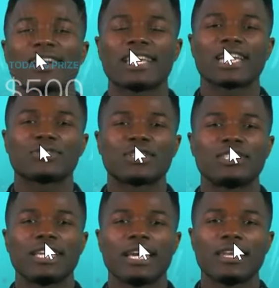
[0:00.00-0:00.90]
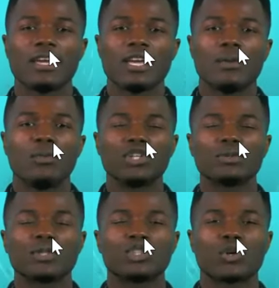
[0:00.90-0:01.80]
correctly answering 10
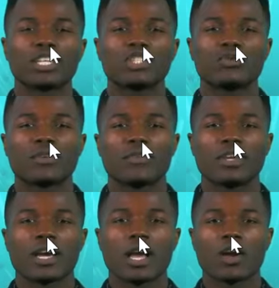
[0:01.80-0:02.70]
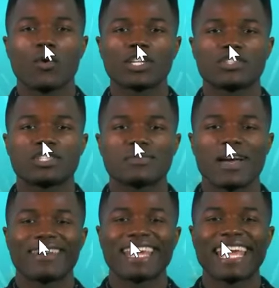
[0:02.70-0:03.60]
multiple choice trivia
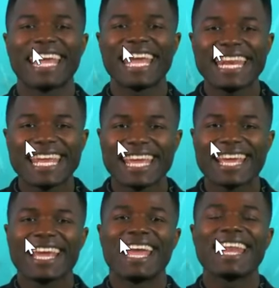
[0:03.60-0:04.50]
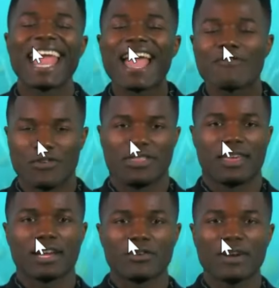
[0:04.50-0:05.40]
questions about any and
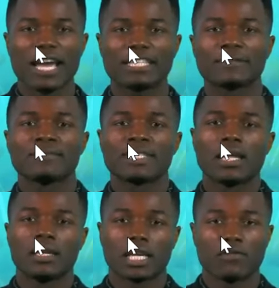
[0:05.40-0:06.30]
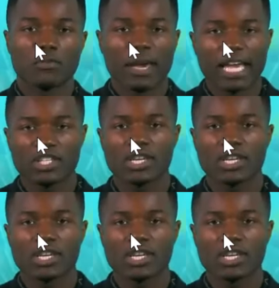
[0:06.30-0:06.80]
everything. All right. Now, look, if you're